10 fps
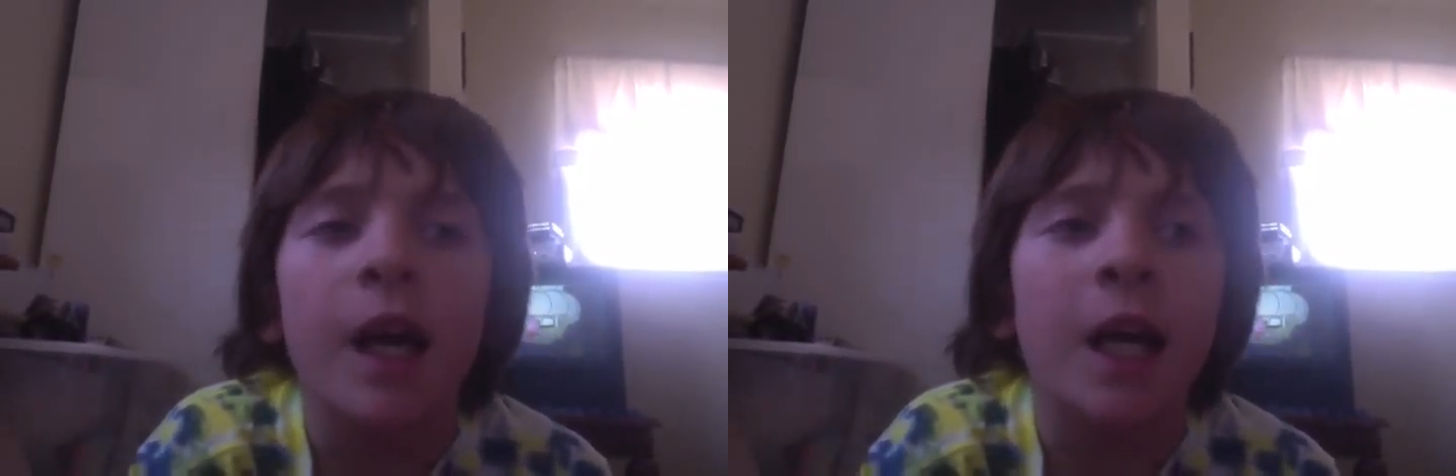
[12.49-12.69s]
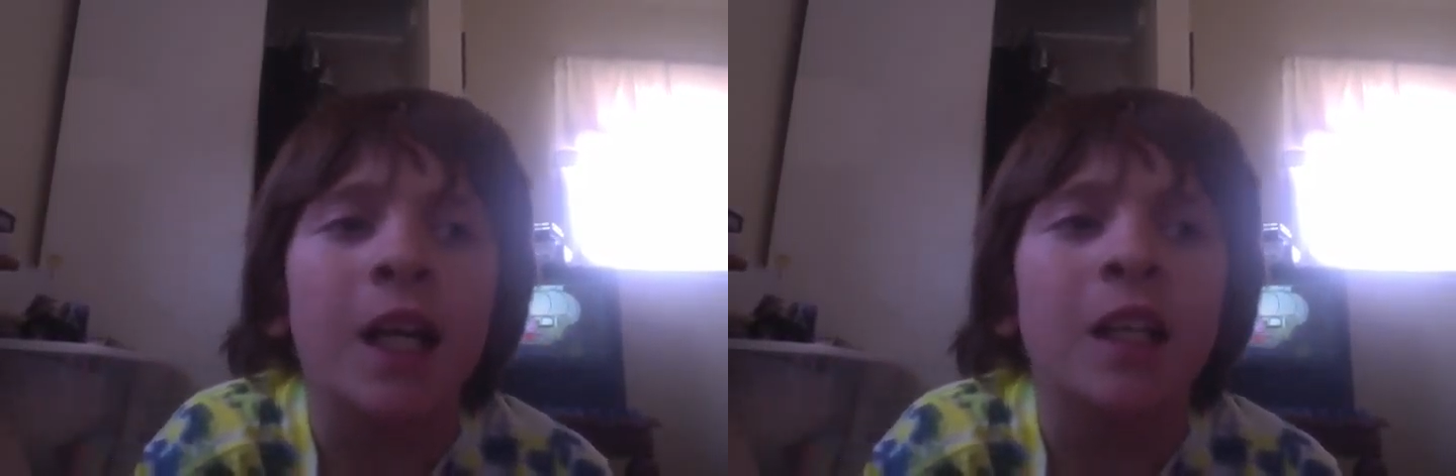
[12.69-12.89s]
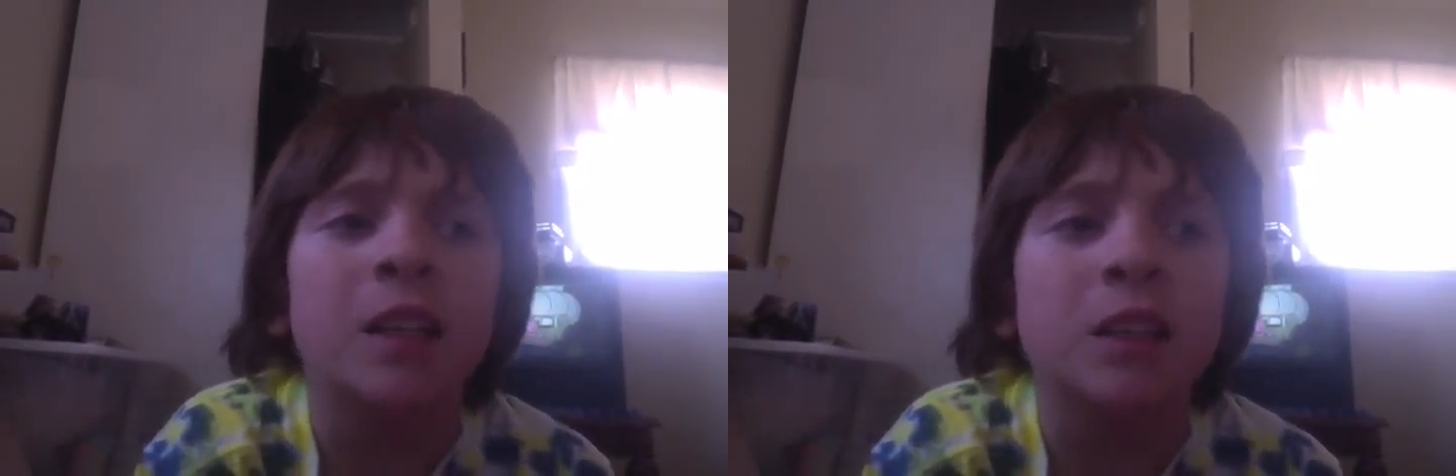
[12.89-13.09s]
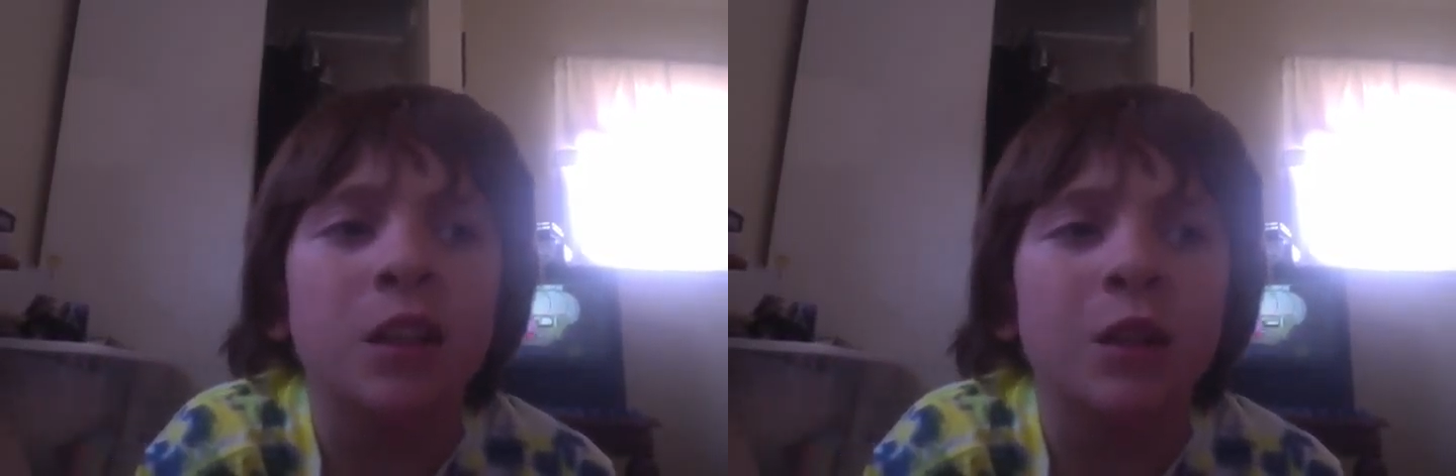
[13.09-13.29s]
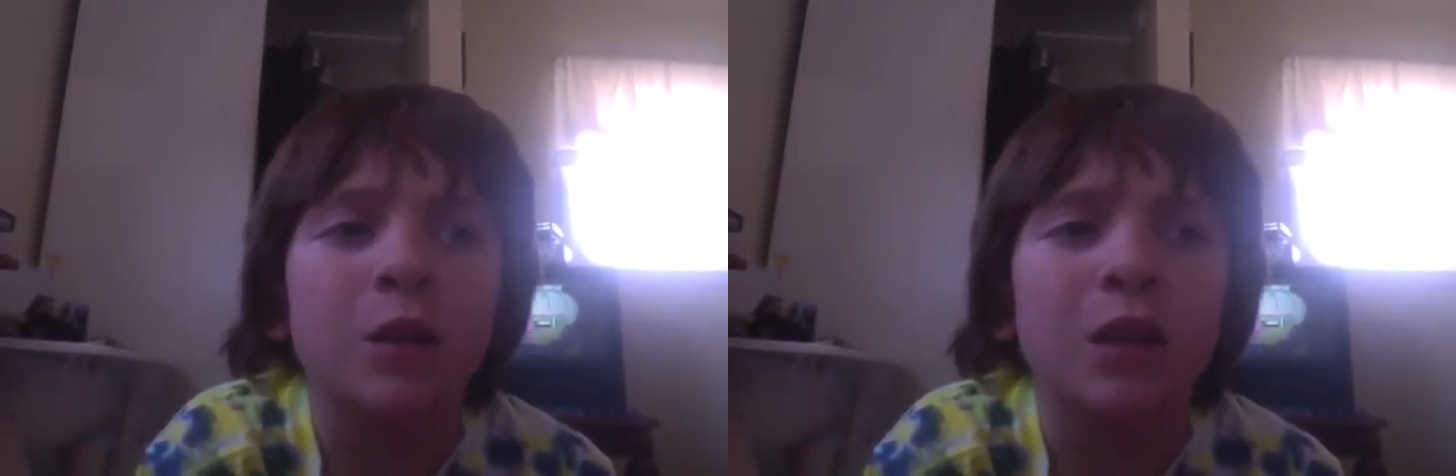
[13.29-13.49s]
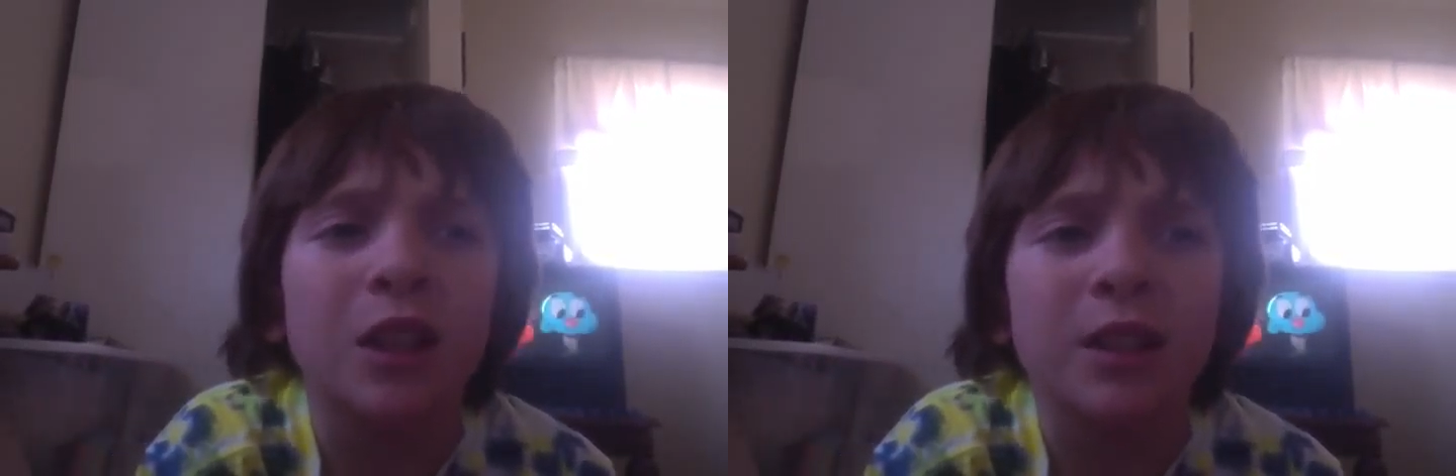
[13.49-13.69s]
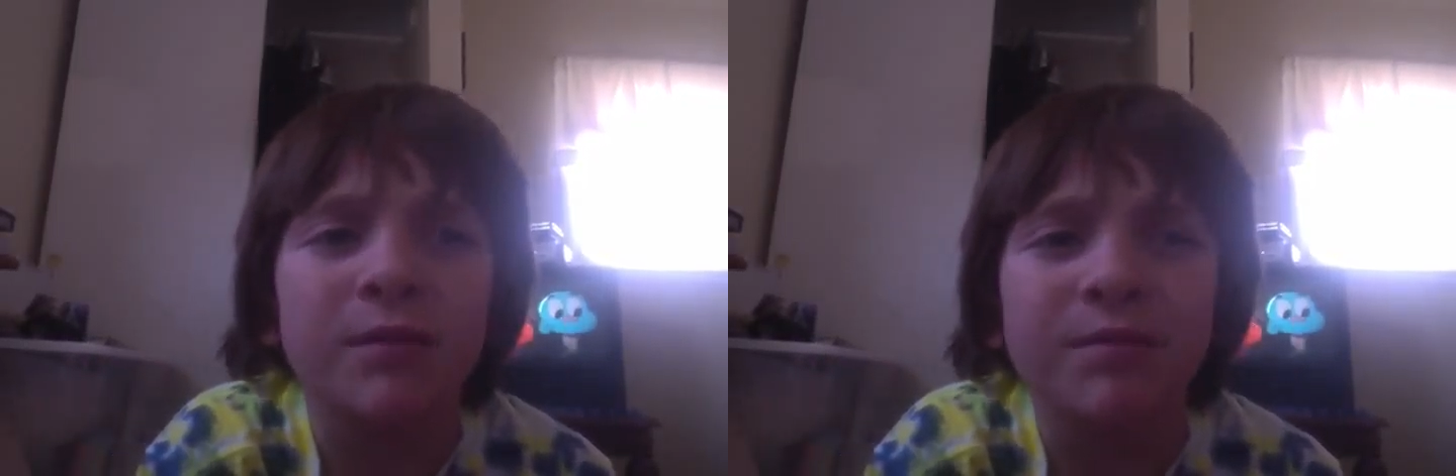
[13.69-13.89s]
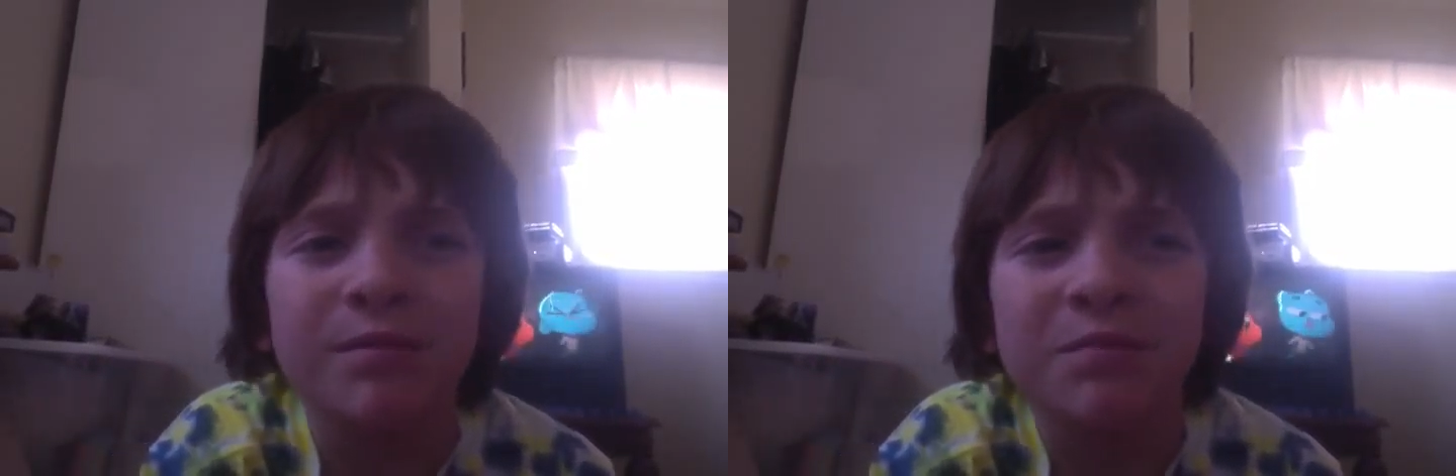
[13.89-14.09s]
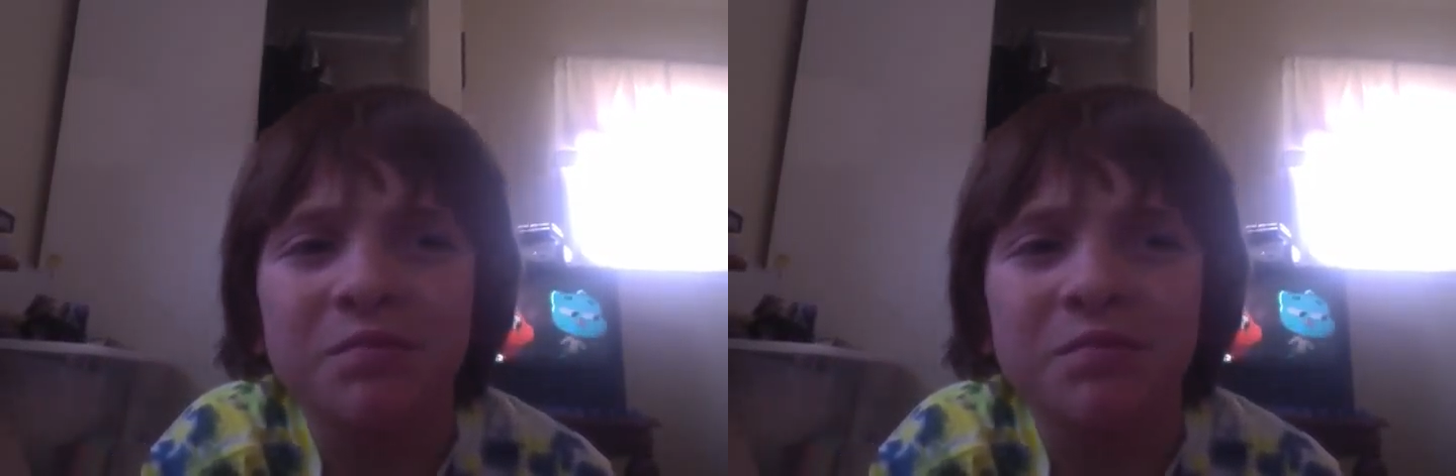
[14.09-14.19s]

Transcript: and so, um,